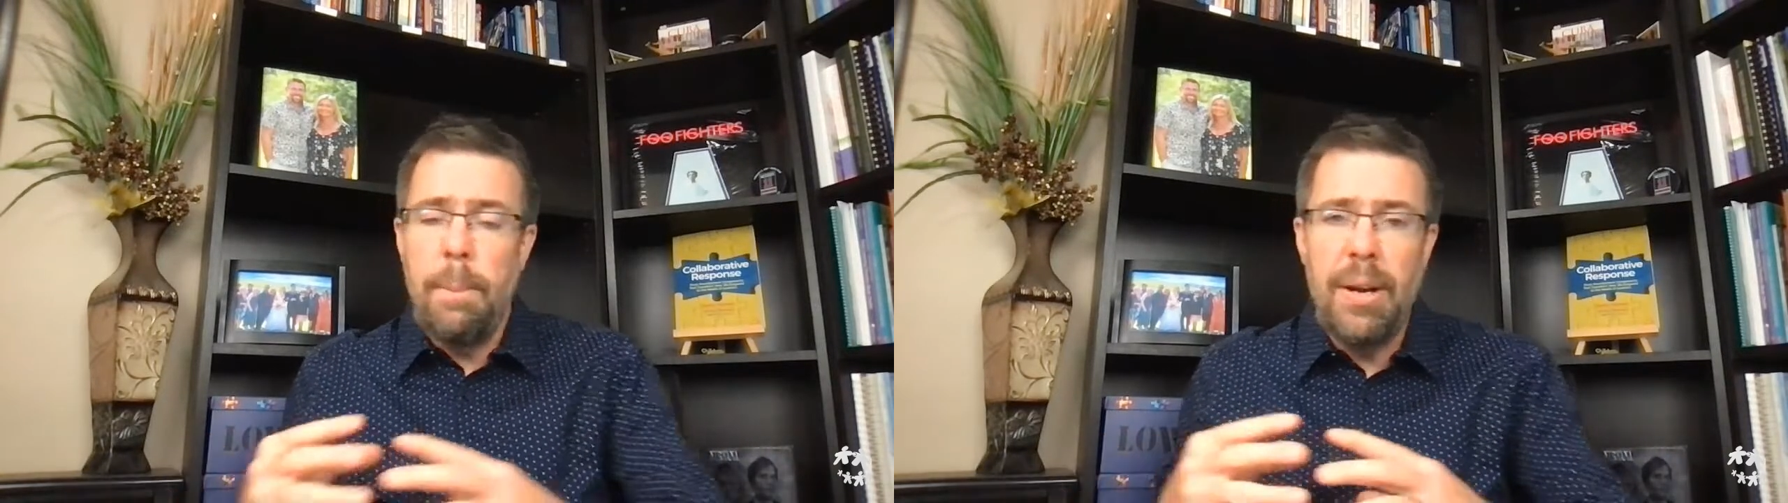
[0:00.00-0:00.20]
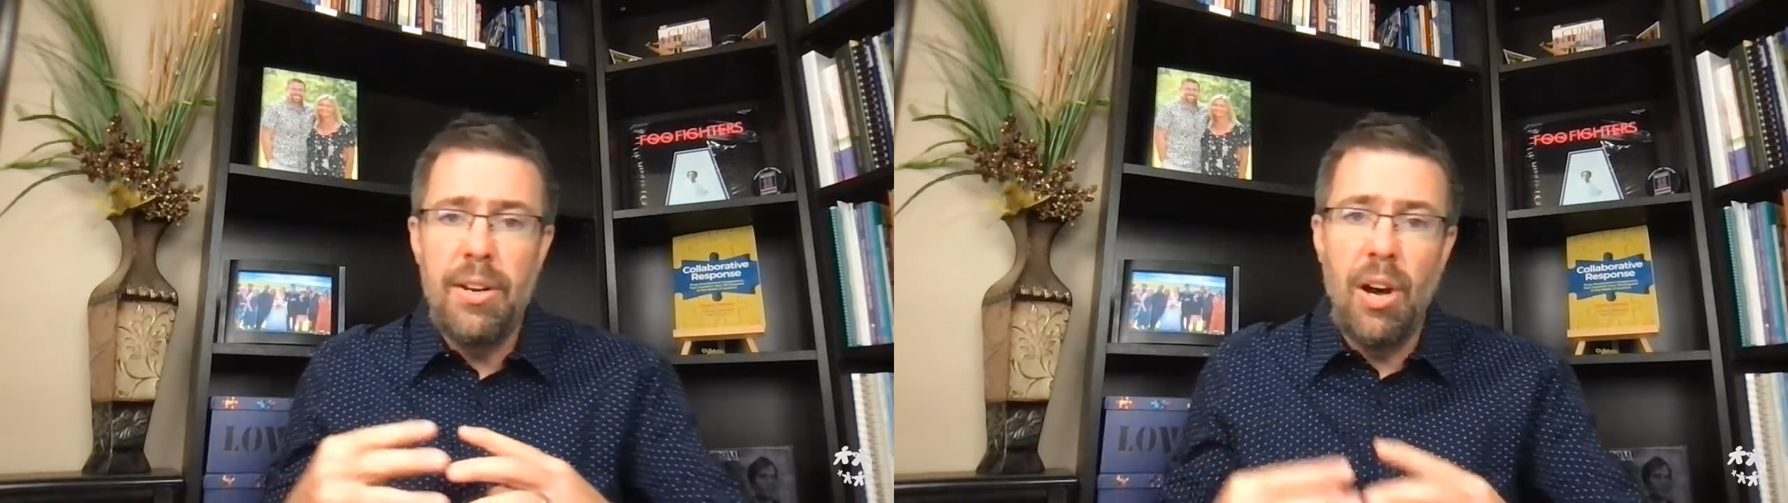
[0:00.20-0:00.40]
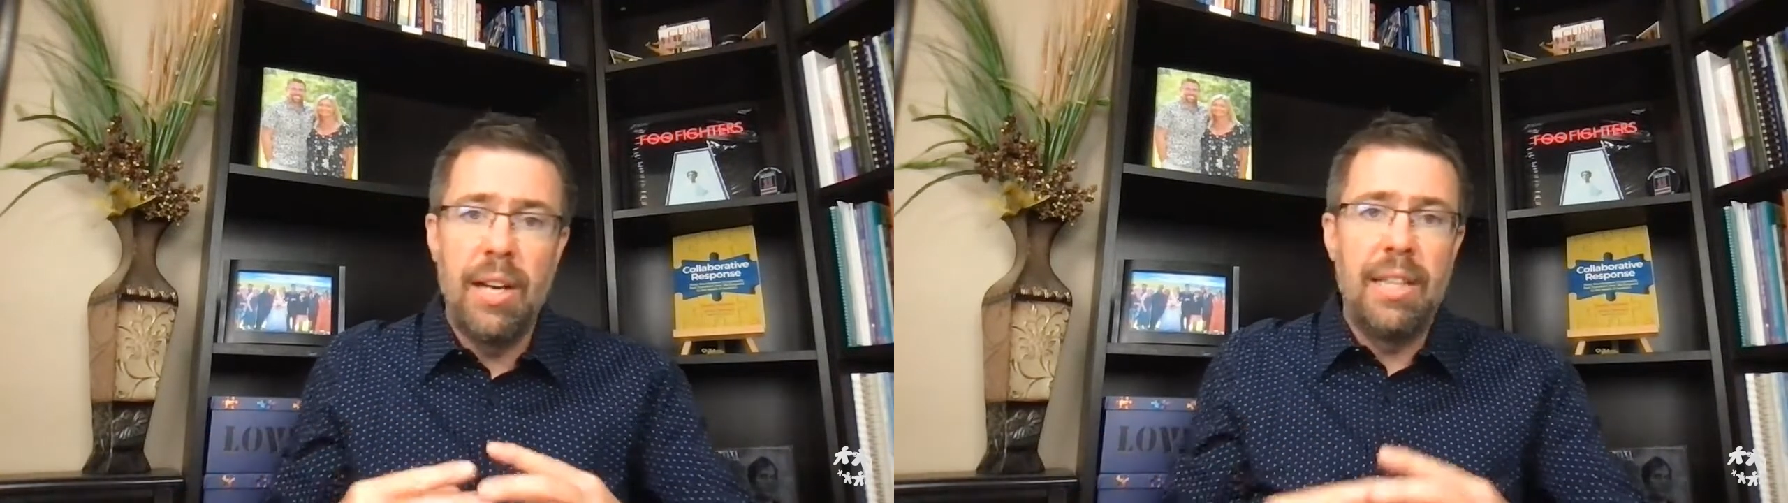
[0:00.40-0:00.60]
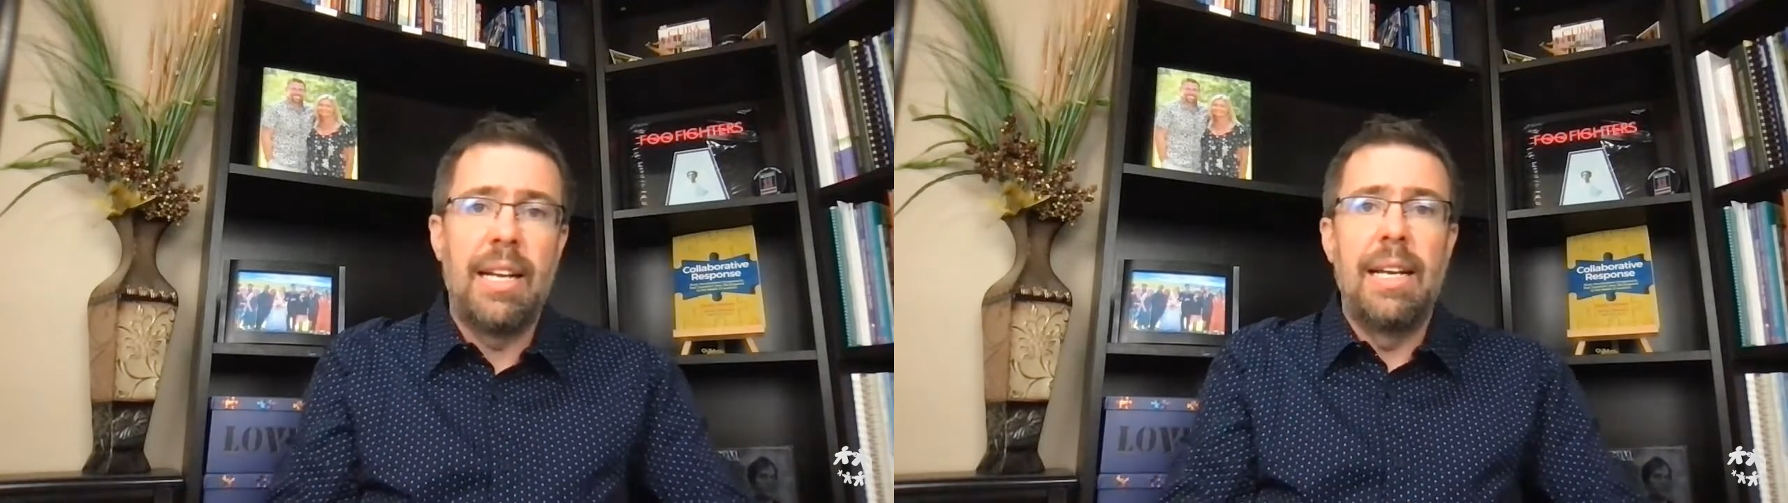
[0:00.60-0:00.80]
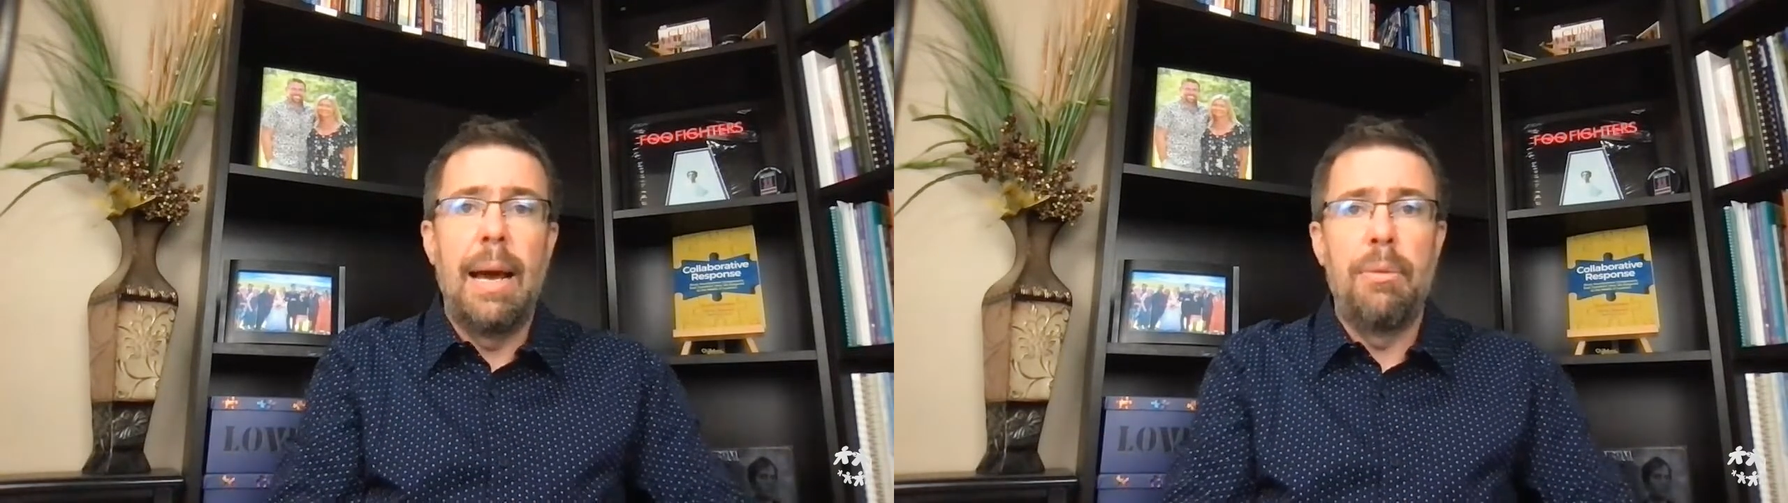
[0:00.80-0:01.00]
but not in the
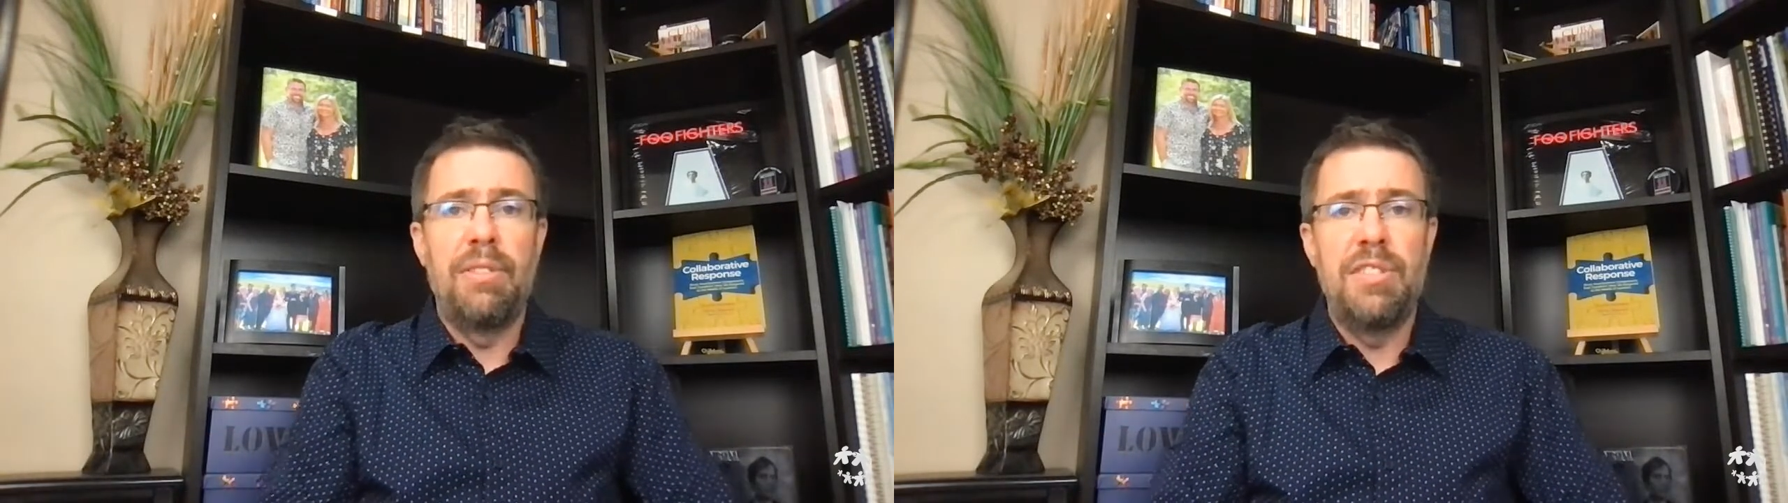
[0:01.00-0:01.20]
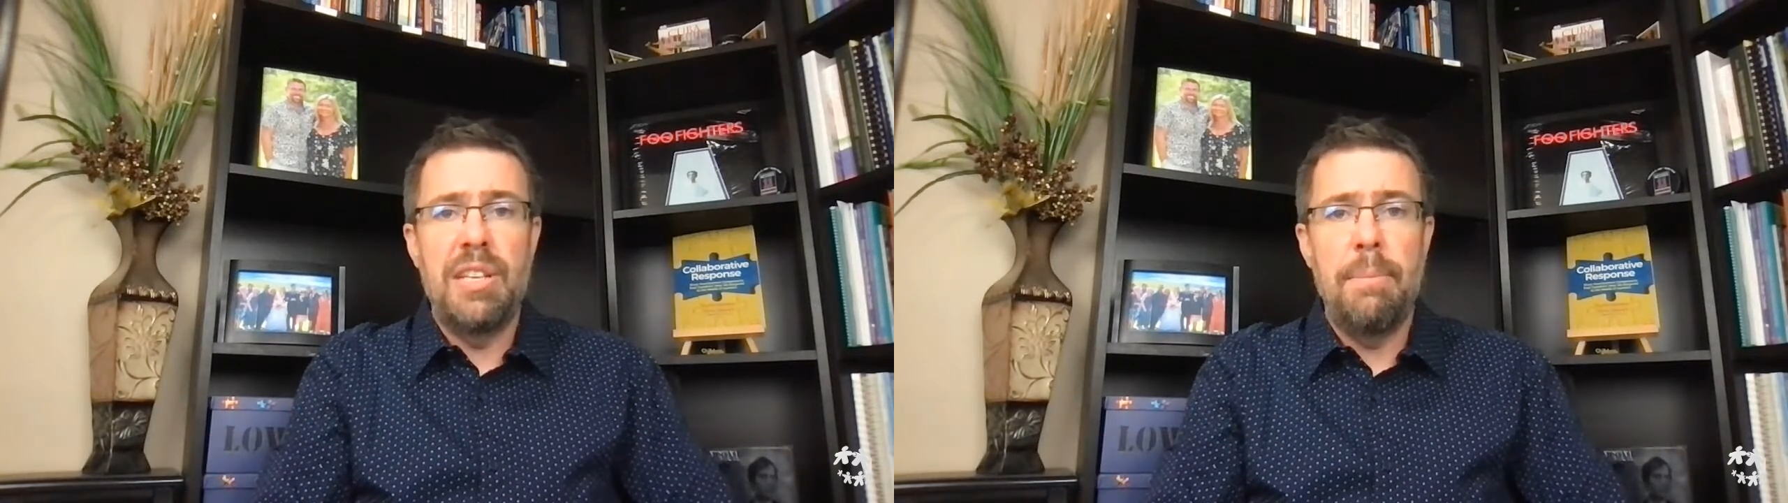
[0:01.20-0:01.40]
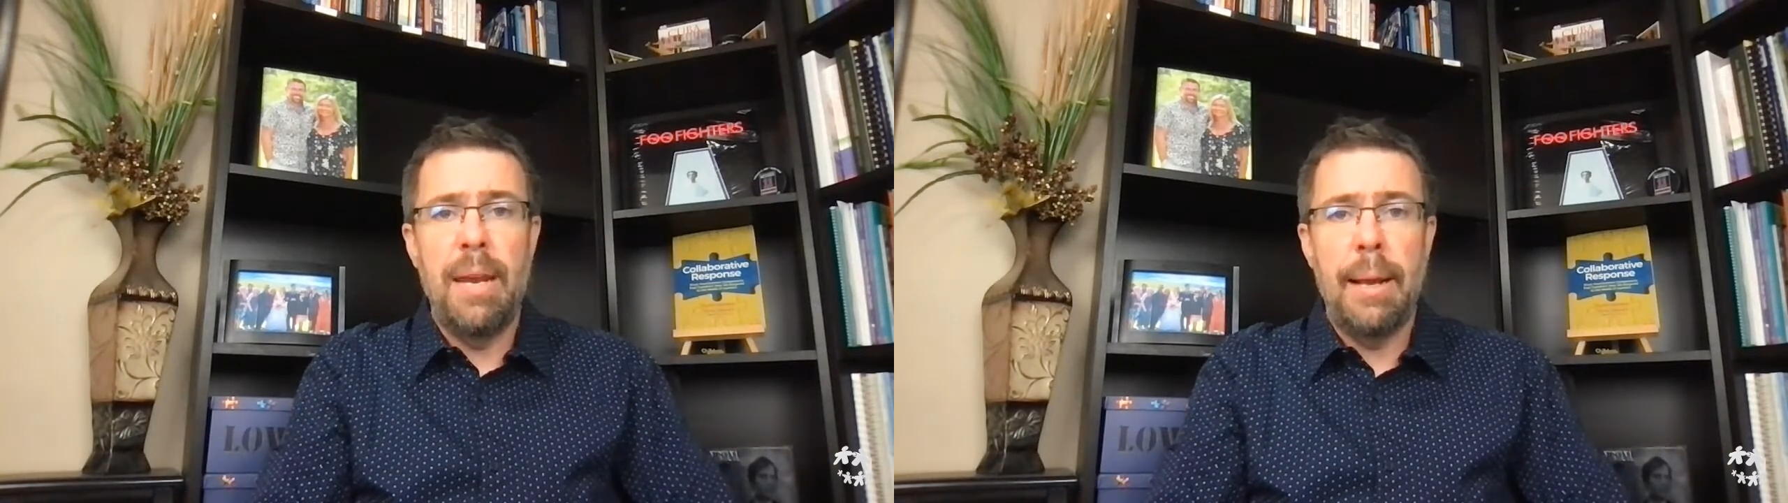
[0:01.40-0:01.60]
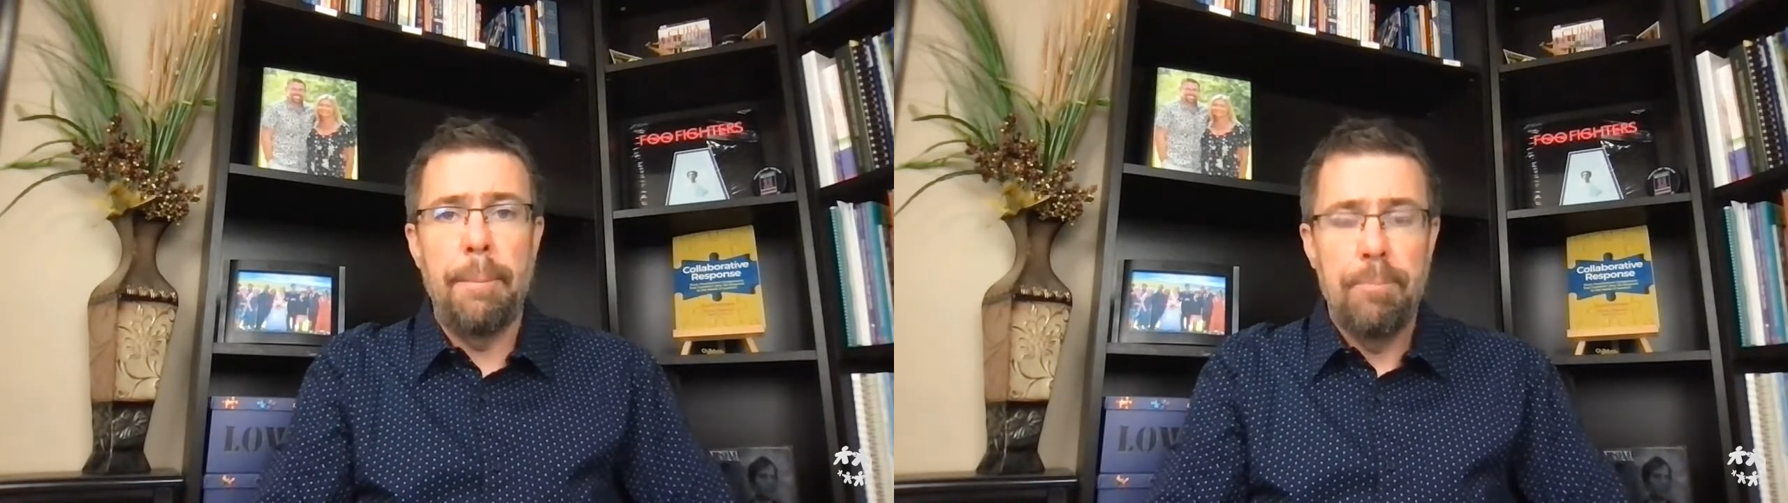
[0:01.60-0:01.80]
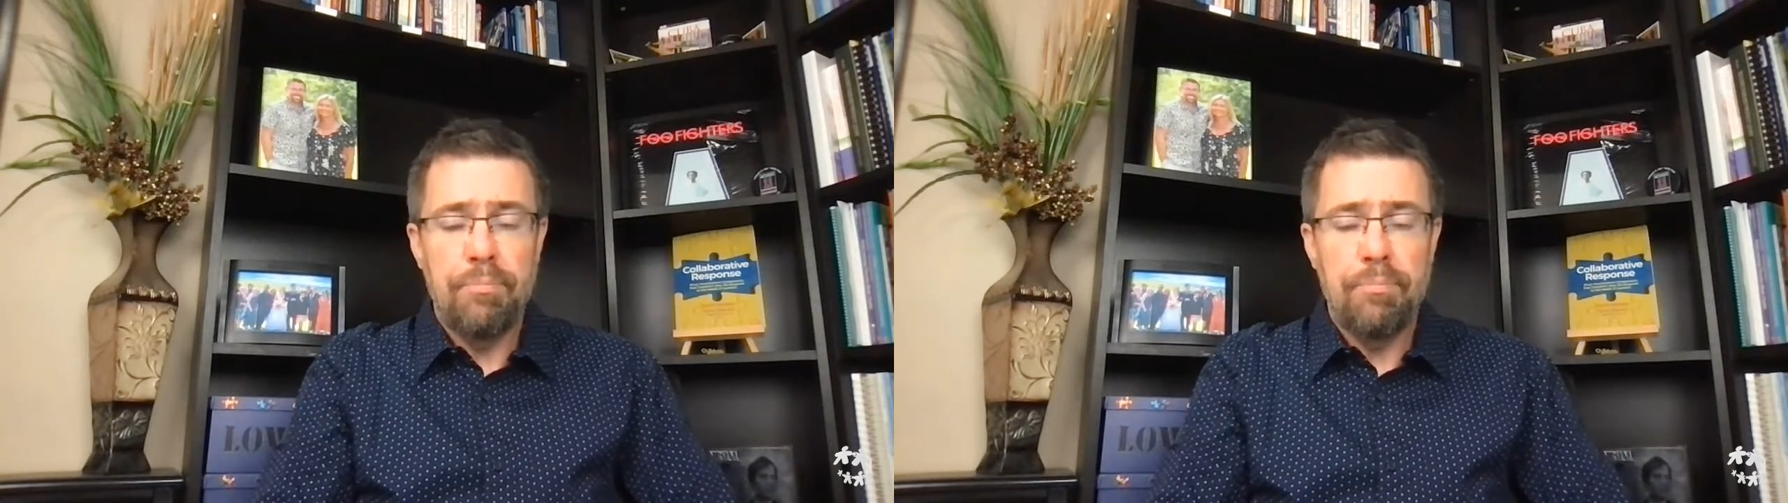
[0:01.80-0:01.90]
collaborative team meeting.